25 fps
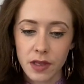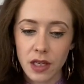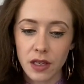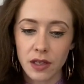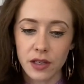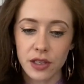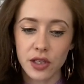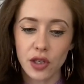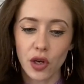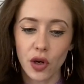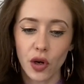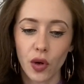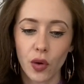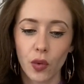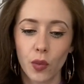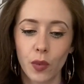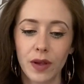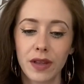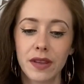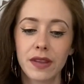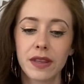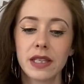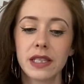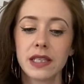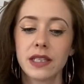So
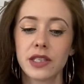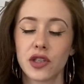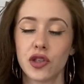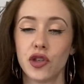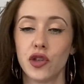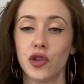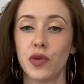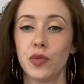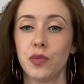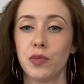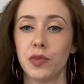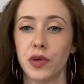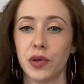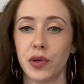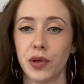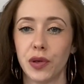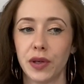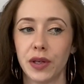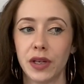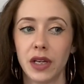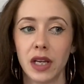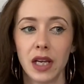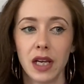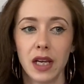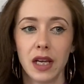with this new
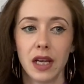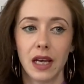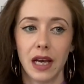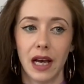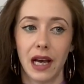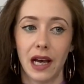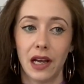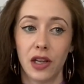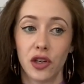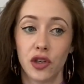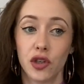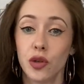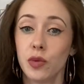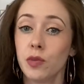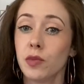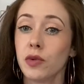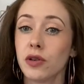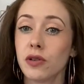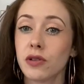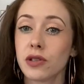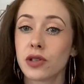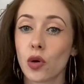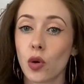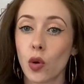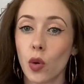
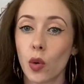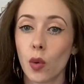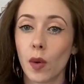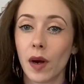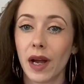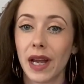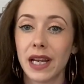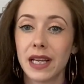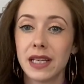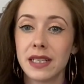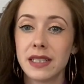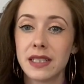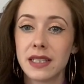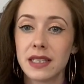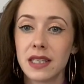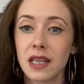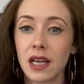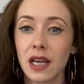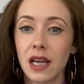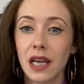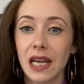moons always